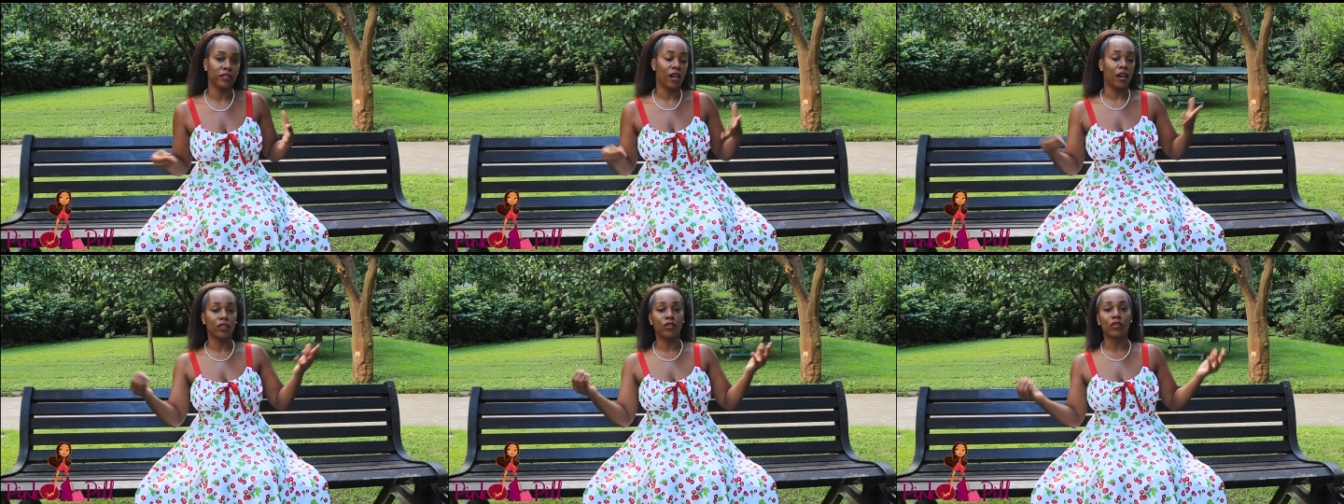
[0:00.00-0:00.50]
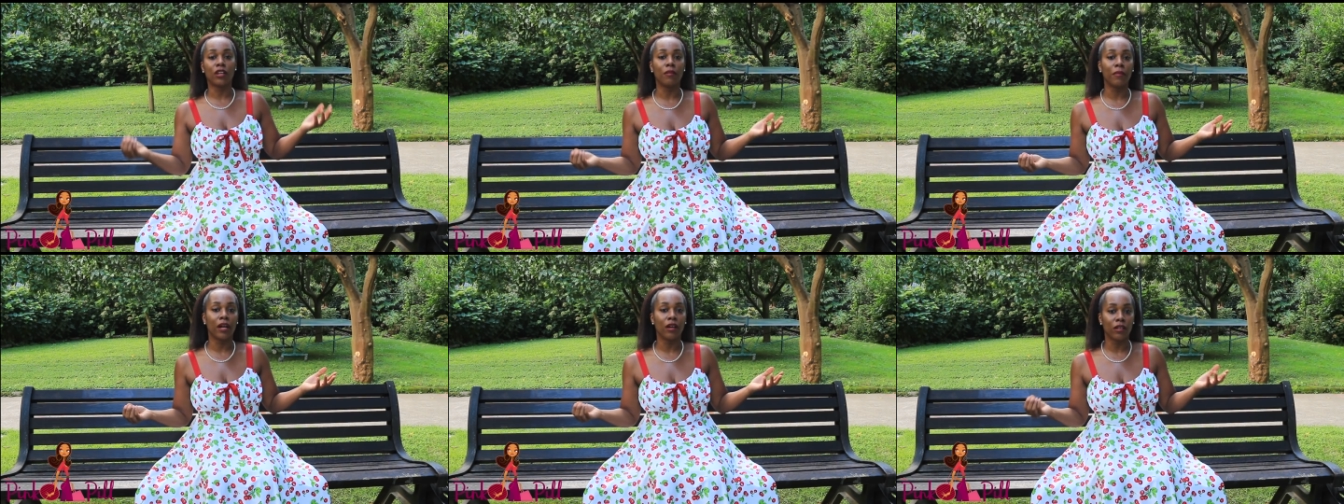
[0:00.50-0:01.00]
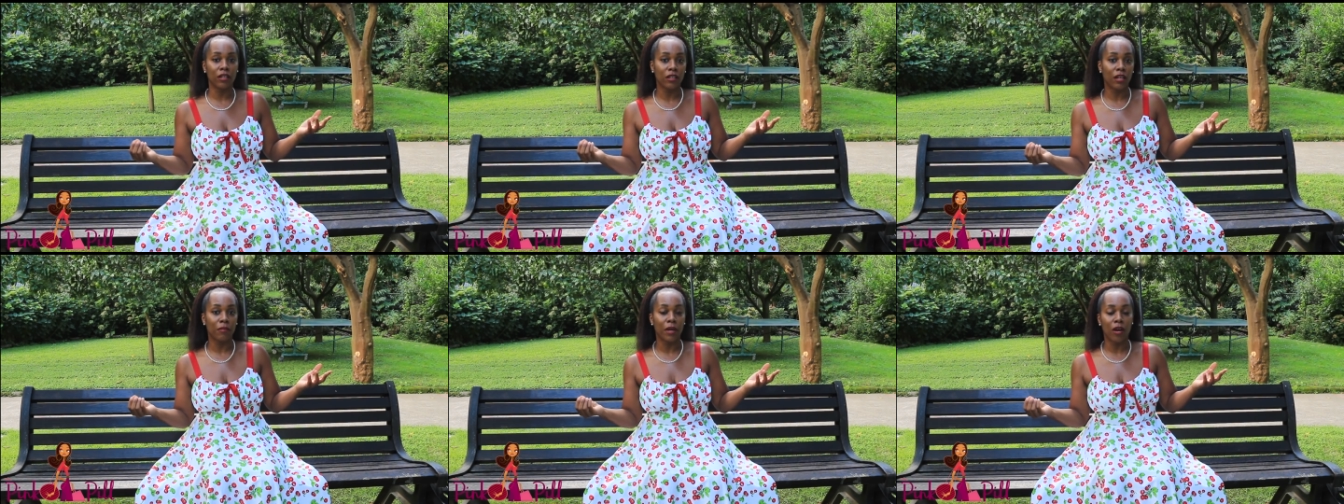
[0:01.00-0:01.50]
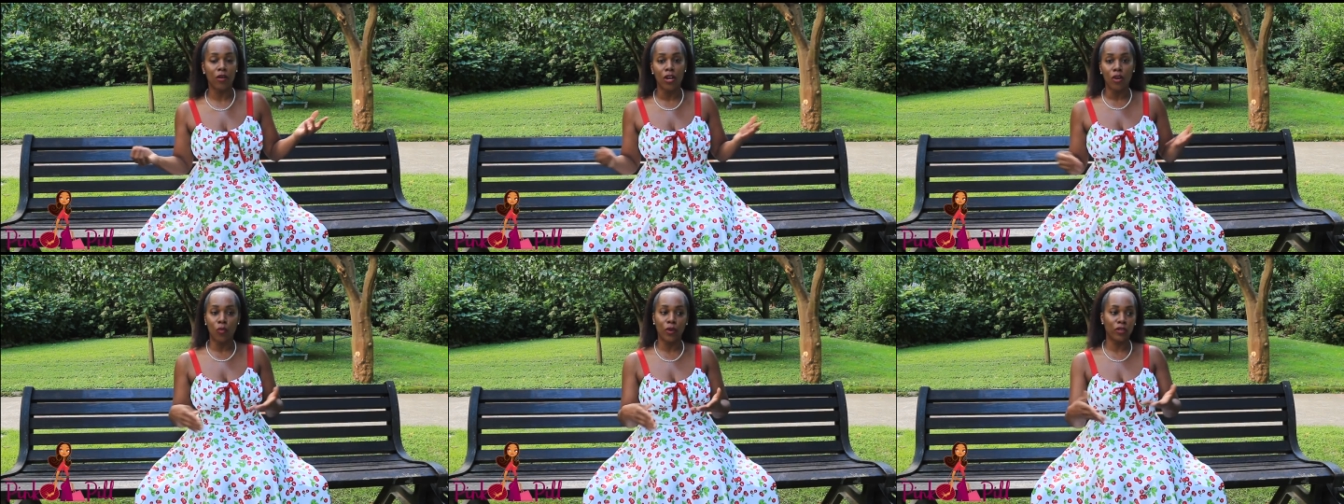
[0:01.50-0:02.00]
toddler could come out
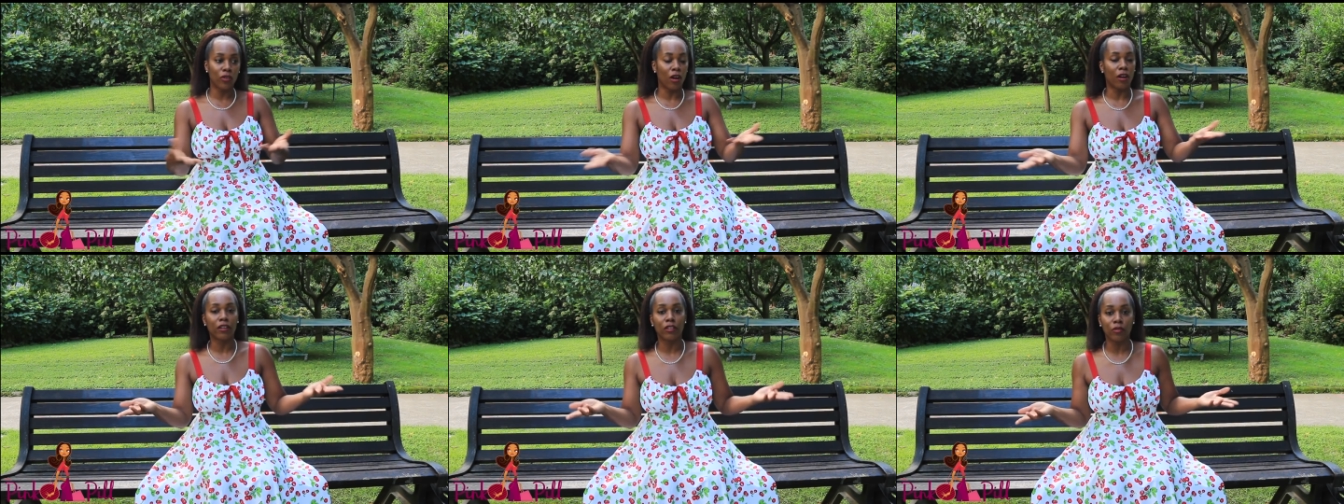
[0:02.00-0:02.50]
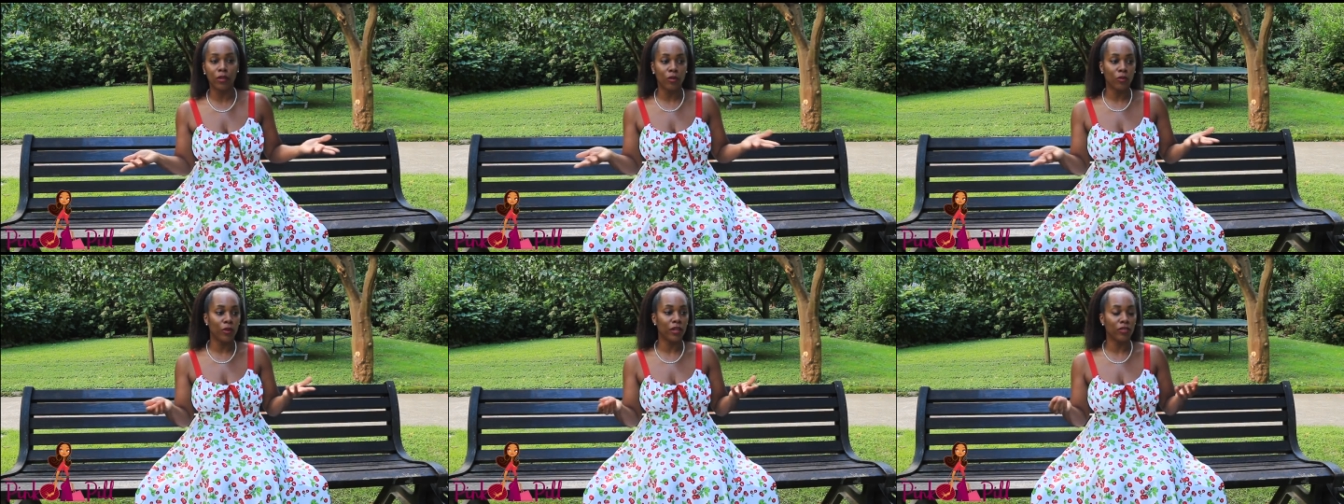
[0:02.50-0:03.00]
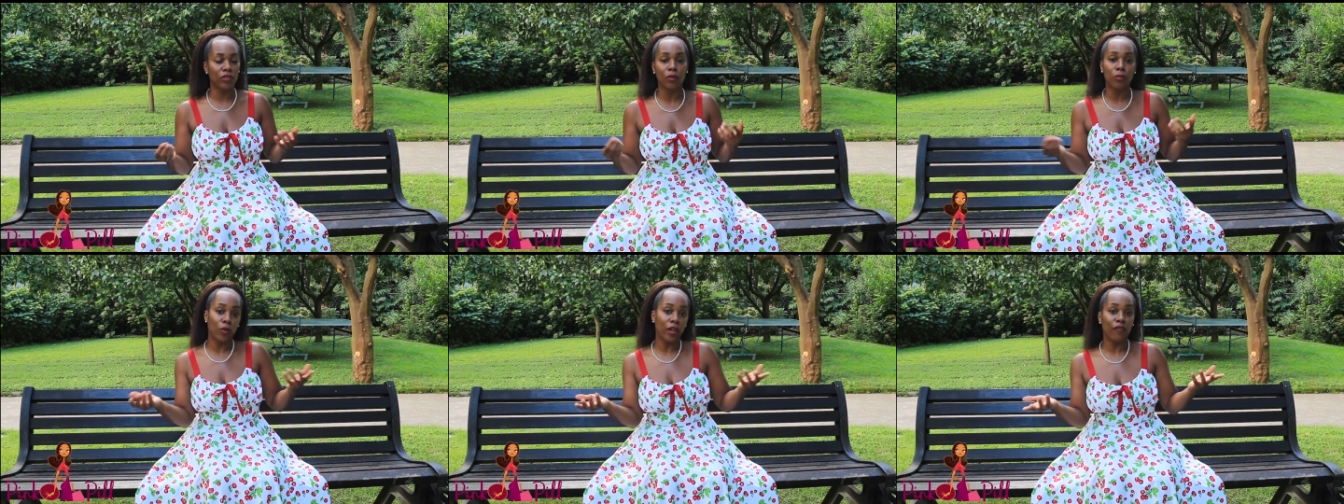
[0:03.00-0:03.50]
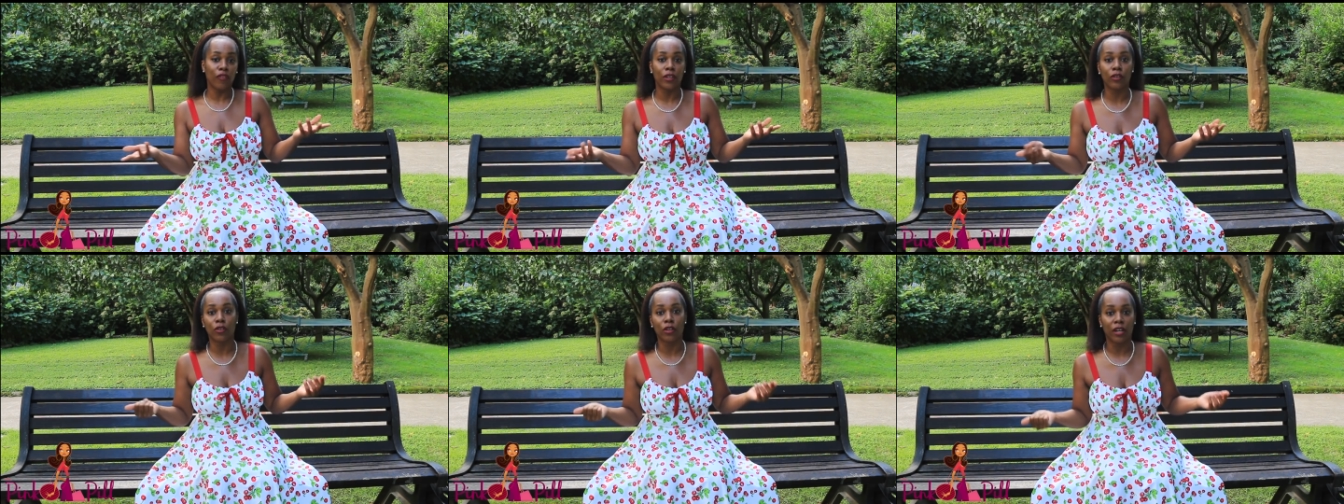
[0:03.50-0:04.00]
when you're arguing with your
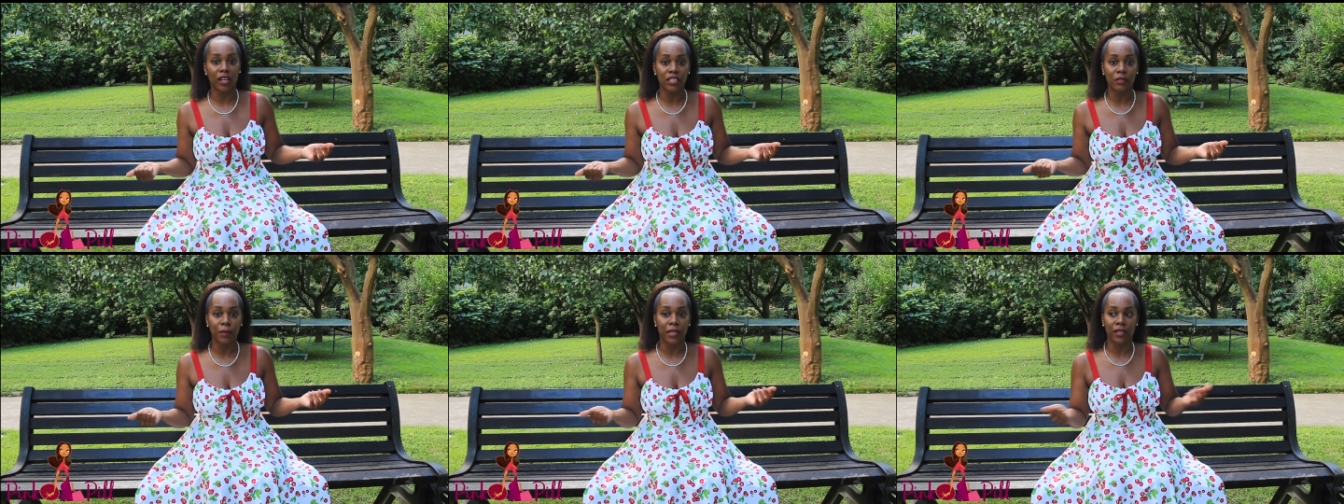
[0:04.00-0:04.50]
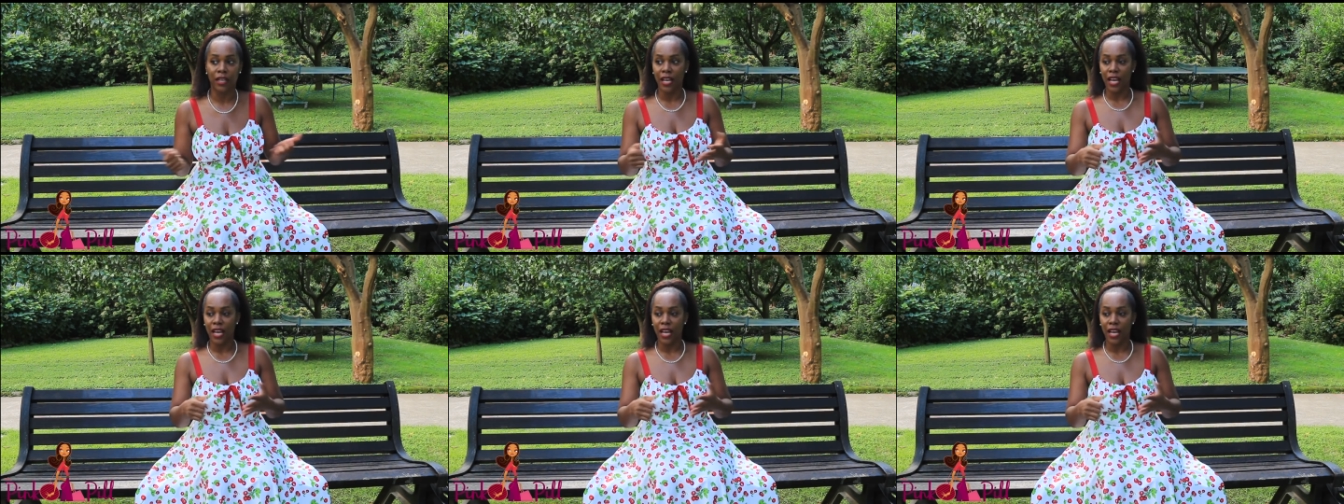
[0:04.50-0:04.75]
boyfriend or your husband